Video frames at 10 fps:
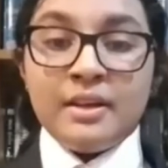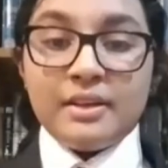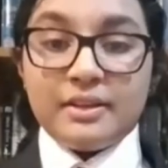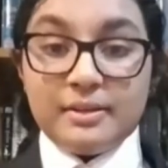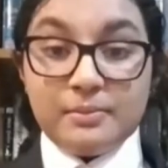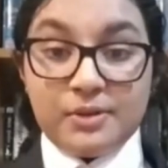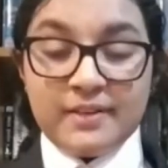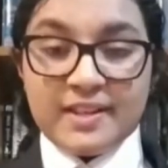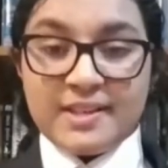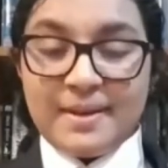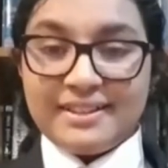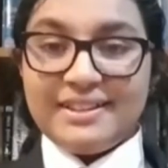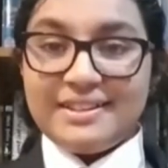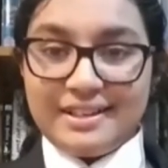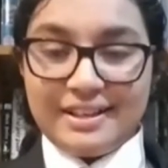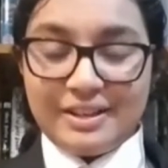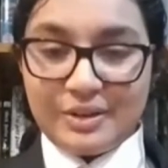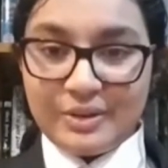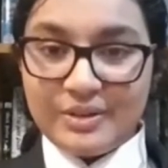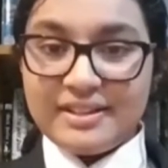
Good morning, respected CEO,